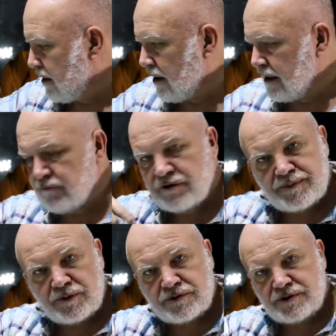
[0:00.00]
in
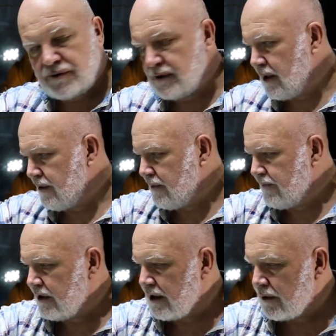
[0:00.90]
response to another
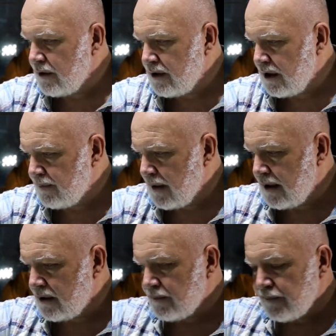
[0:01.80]
video that I'd made.